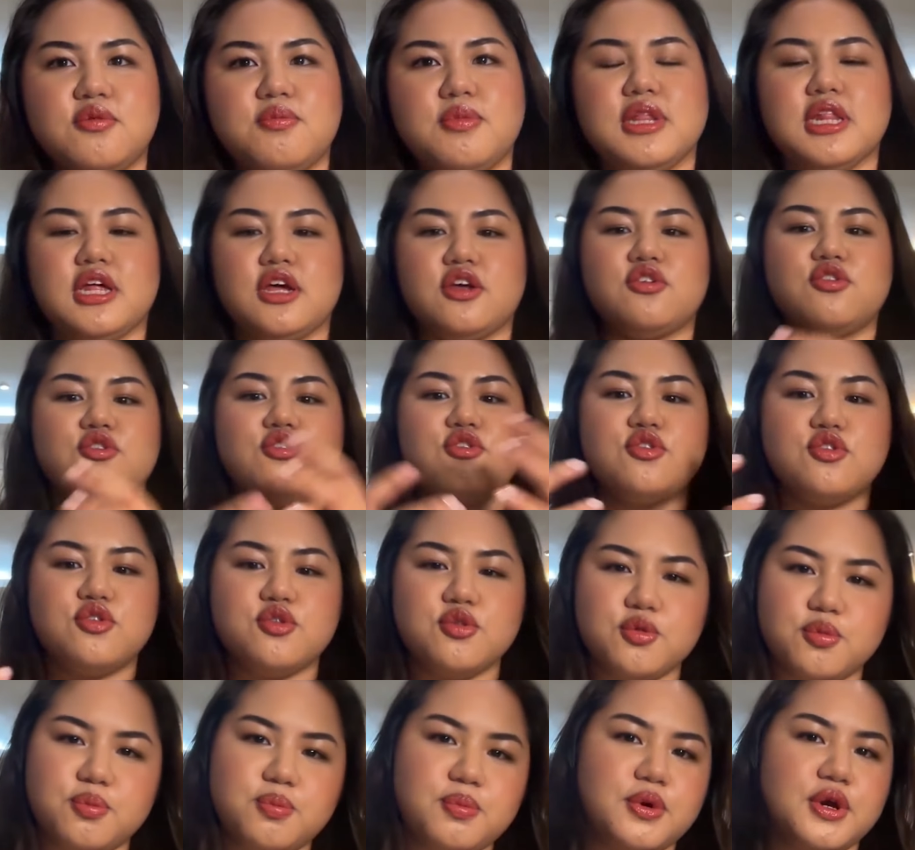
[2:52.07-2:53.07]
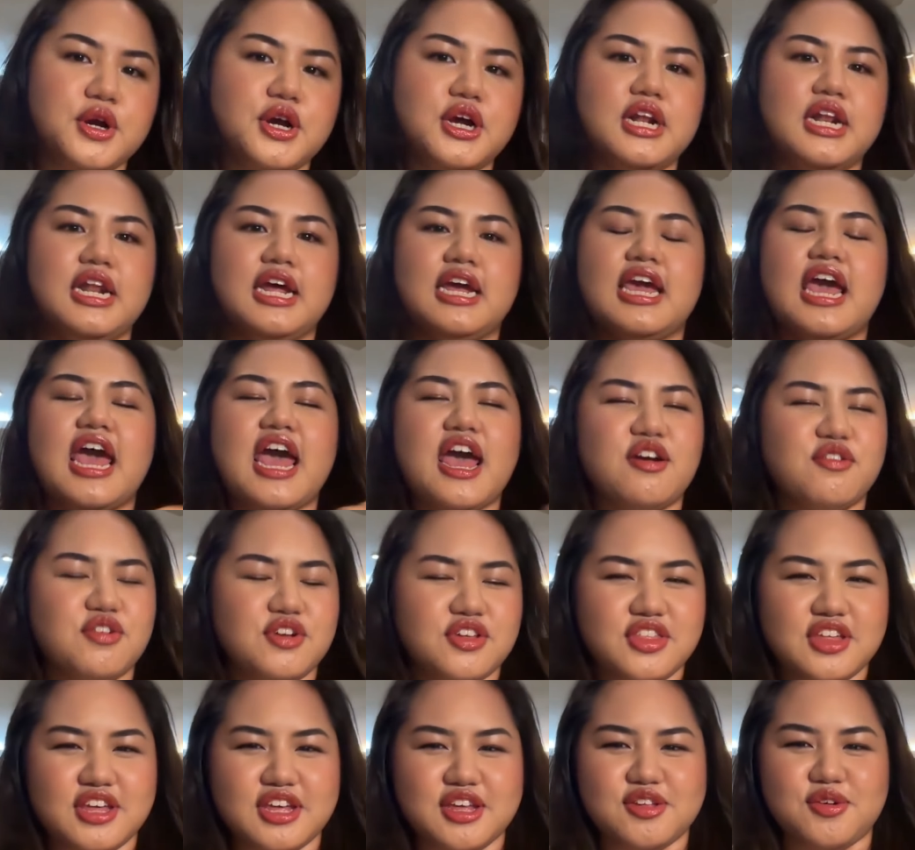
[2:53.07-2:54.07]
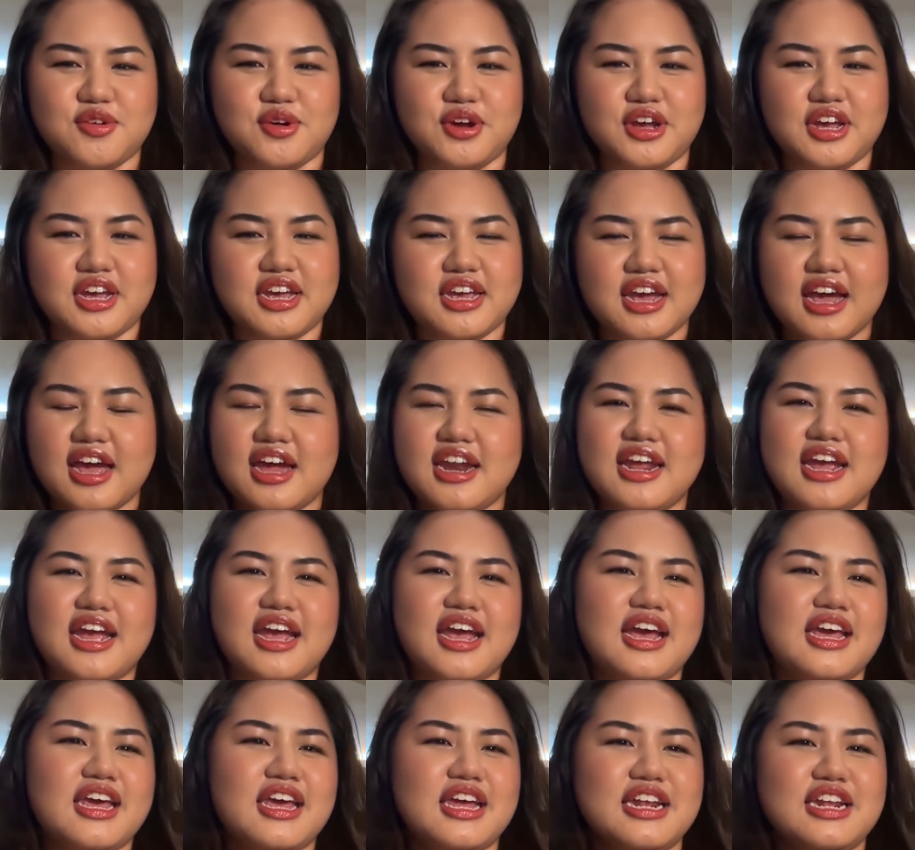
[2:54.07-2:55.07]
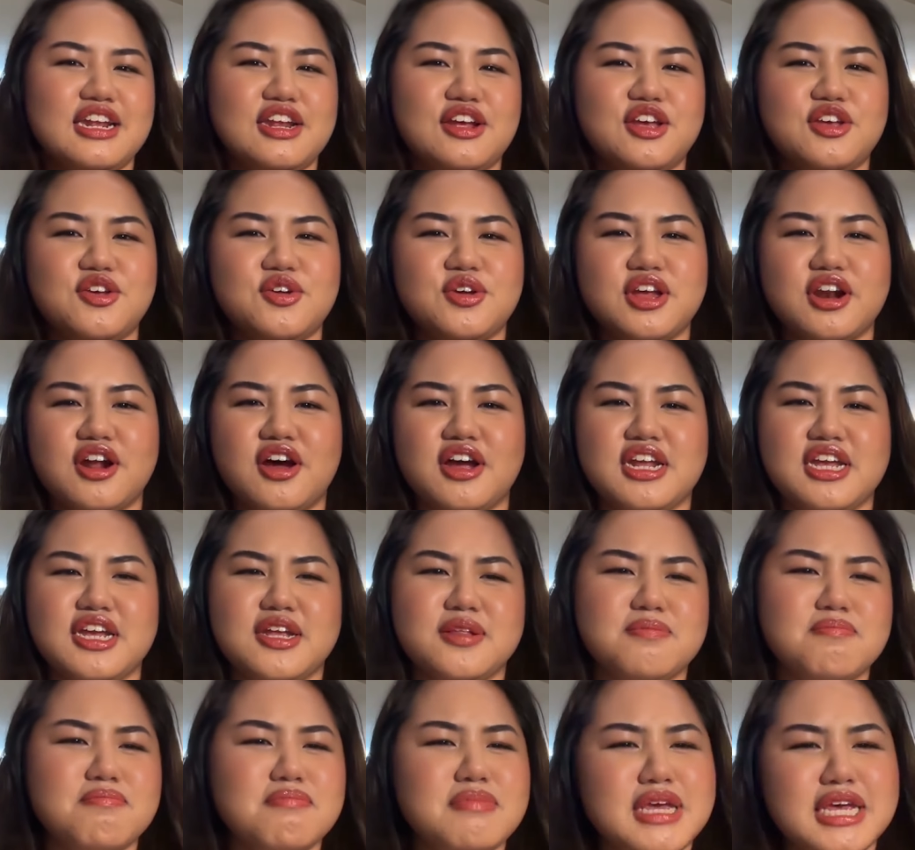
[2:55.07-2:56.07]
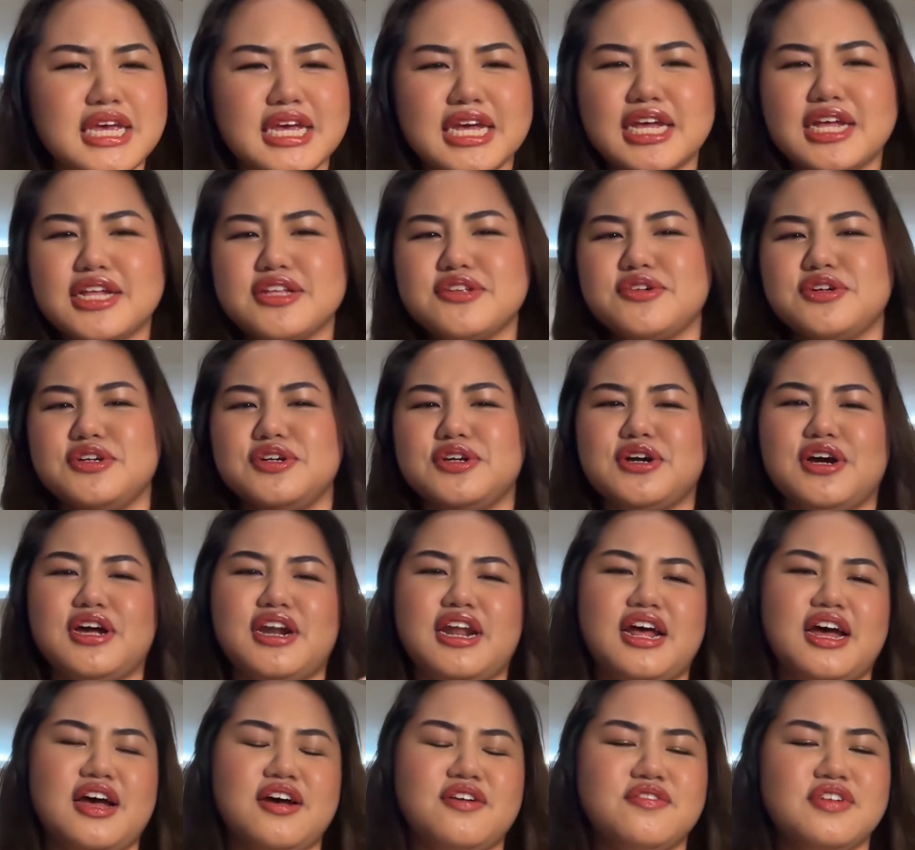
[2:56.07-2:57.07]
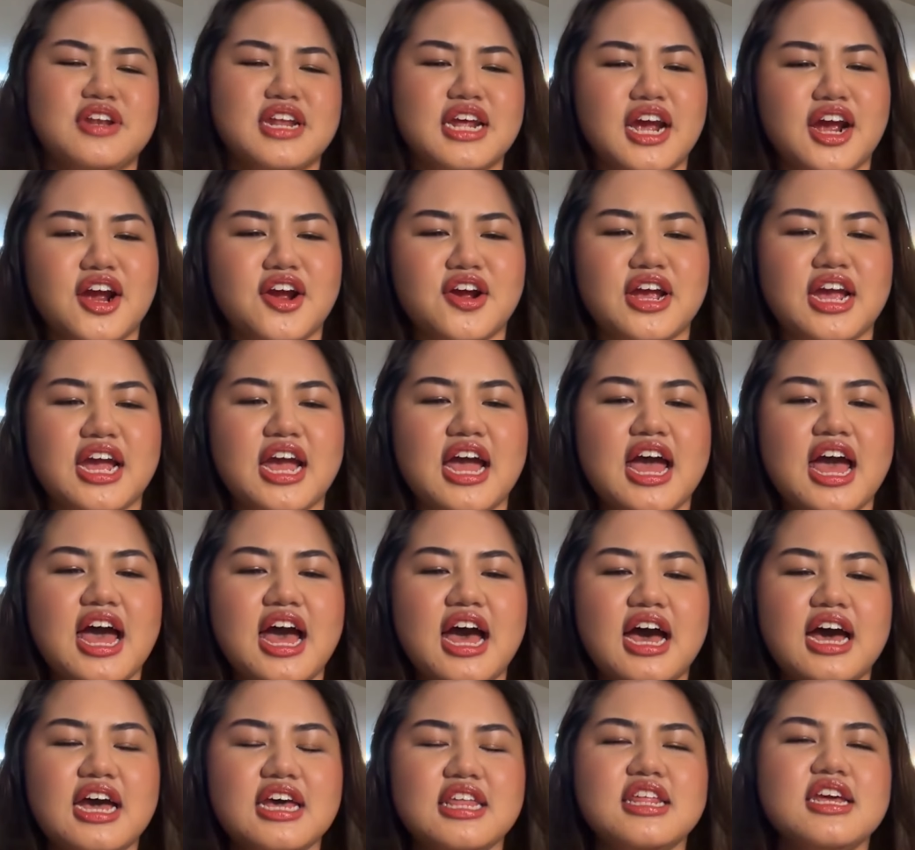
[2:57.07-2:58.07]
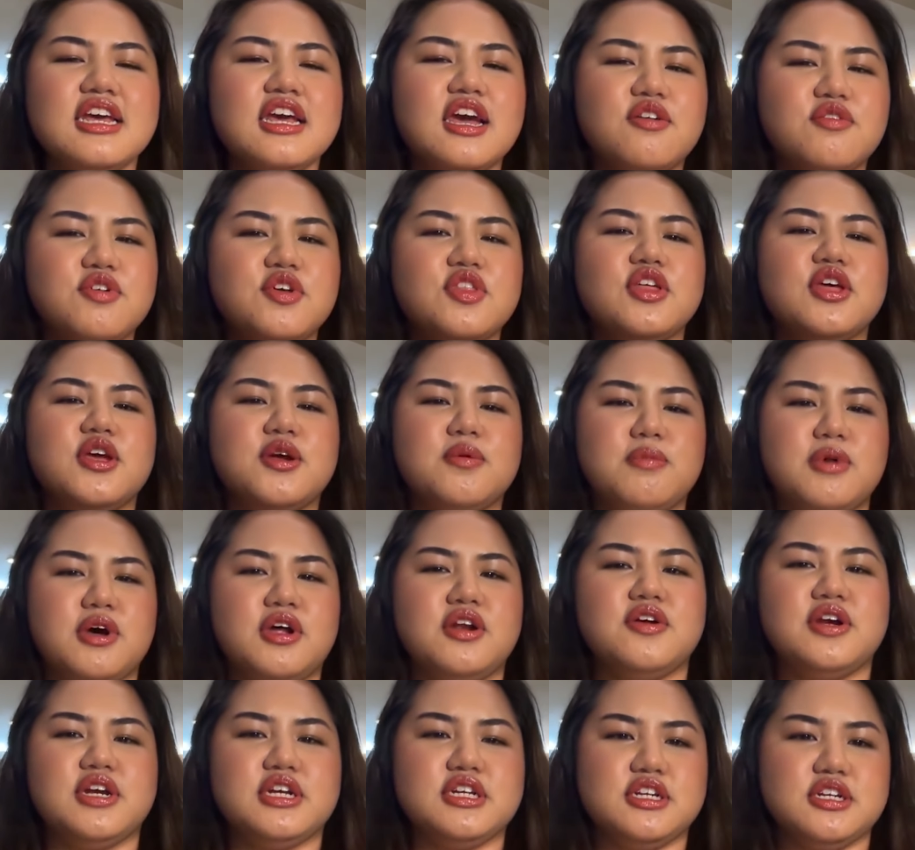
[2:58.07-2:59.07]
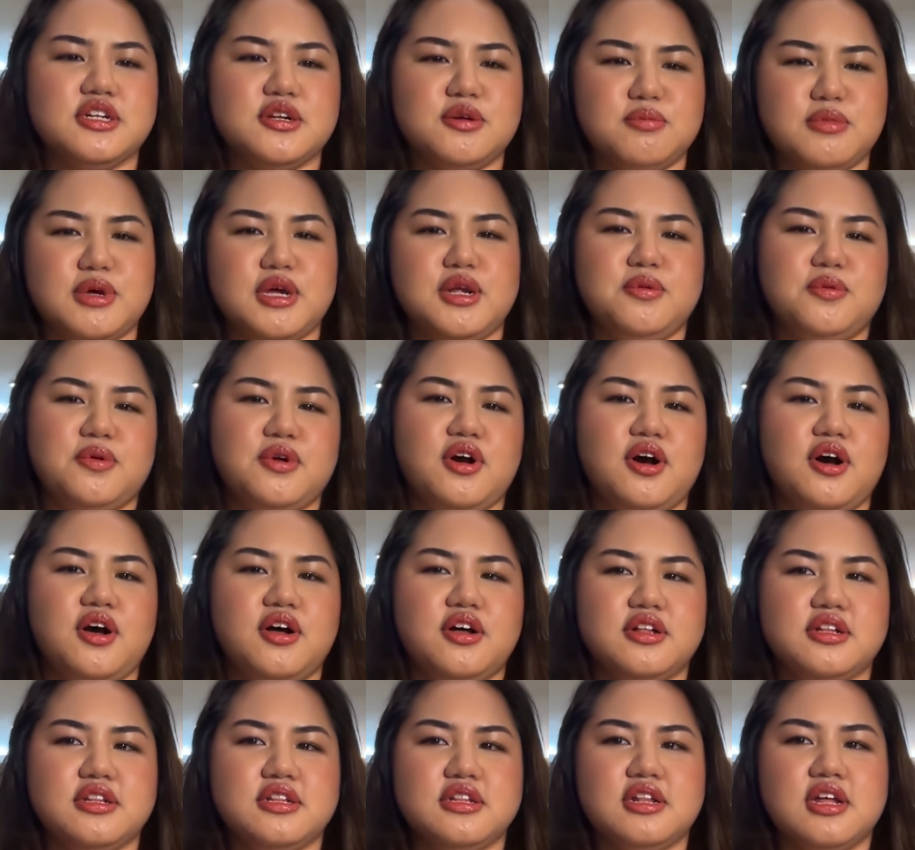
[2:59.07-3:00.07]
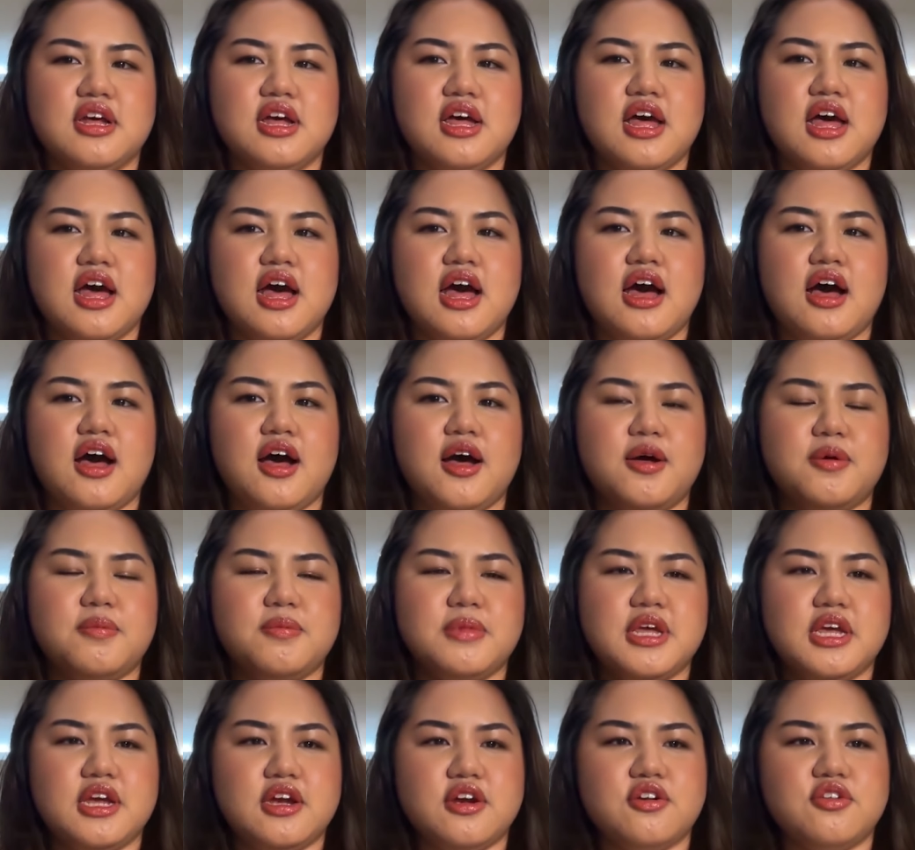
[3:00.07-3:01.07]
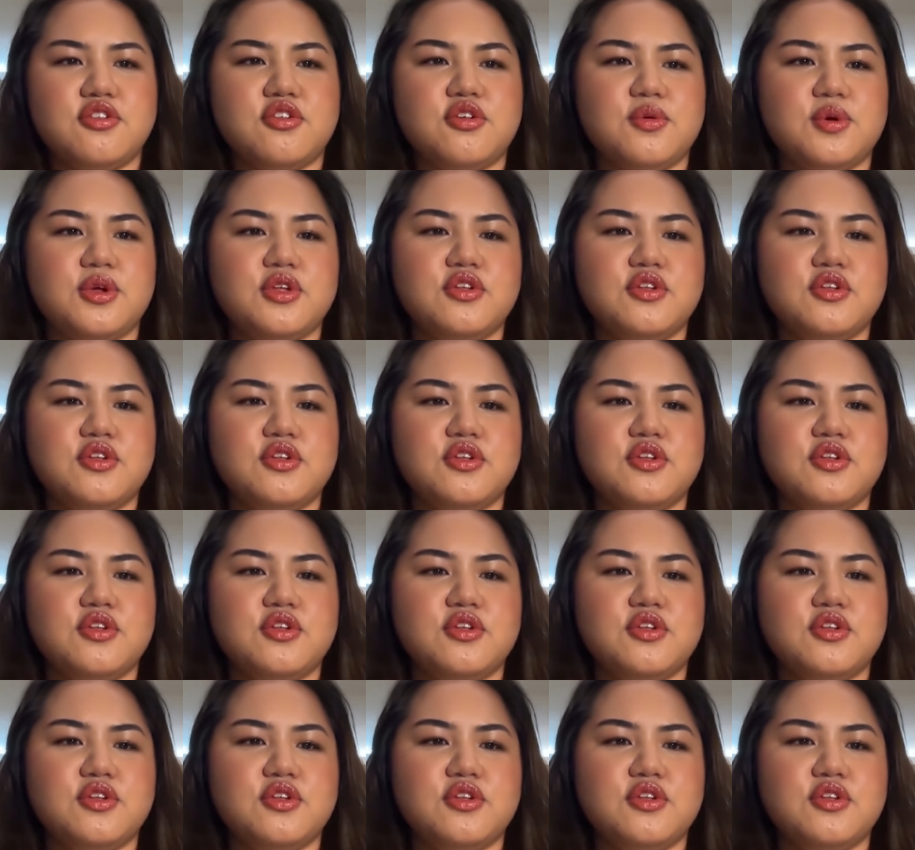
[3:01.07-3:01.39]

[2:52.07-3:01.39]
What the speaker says: to be like super, like everything is organic and like, you cannot eat meat or you cannot have dairy. I think everything in moderation, naman, we're all here to